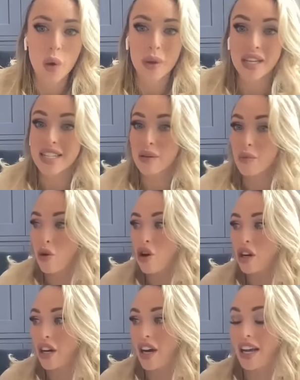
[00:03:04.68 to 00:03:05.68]
Oh, he's in a
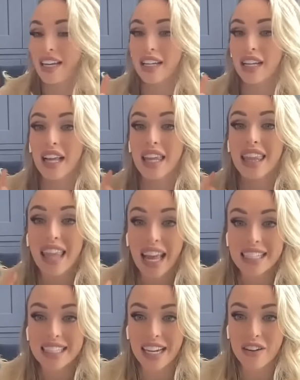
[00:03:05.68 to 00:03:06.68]
walker. He
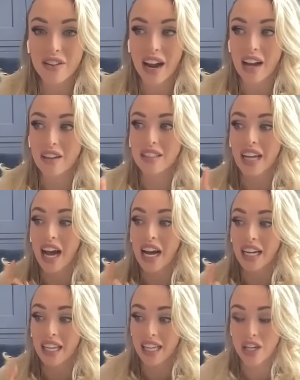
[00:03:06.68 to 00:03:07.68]
legs it around.
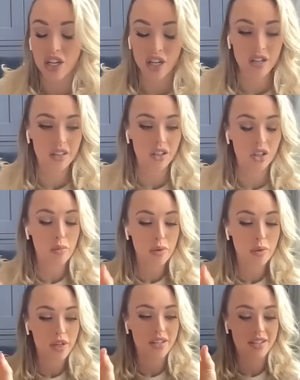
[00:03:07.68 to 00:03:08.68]
Our kitchen
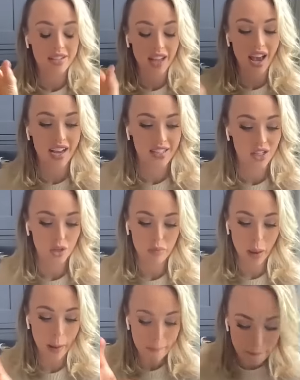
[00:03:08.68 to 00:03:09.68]
cupboard sides are just
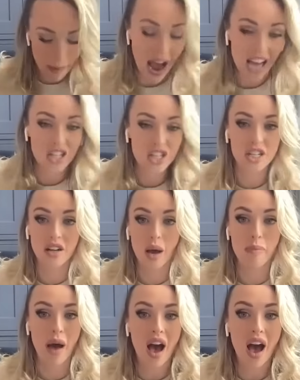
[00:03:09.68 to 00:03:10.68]
being bashed
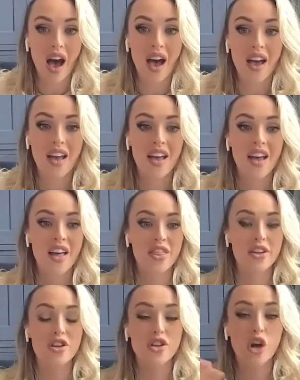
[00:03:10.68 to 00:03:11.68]
apart.
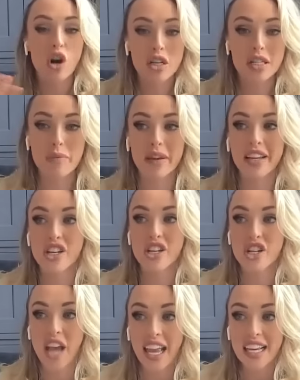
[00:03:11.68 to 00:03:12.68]
The dogs are being
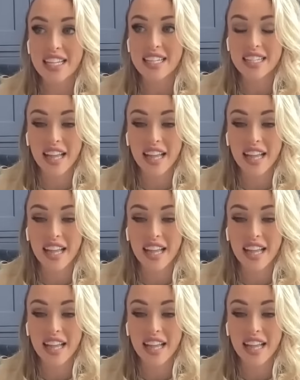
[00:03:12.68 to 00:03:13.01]
chased.